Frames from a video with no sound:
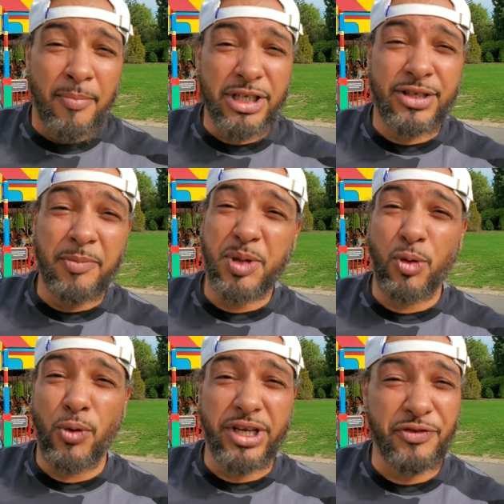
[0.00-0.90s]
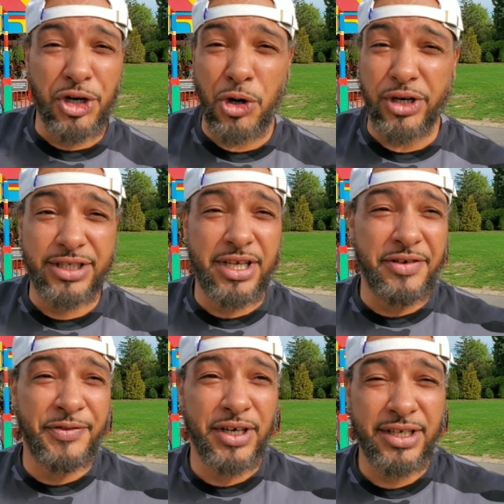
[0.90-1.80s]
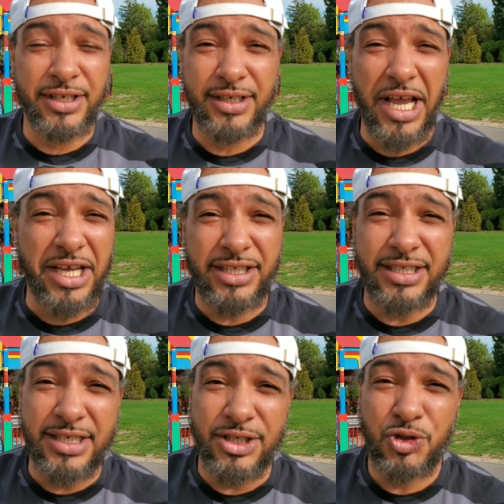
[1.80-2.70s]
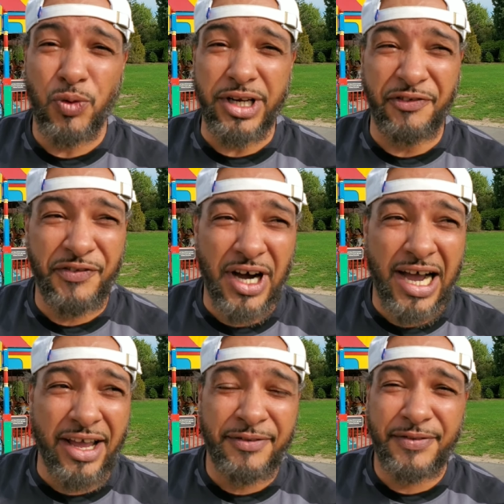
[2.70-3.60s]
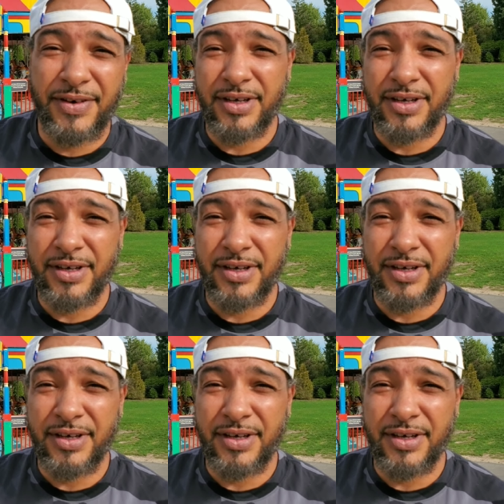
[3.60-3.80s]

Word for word: But some people would even go to say fucking 18 to 25.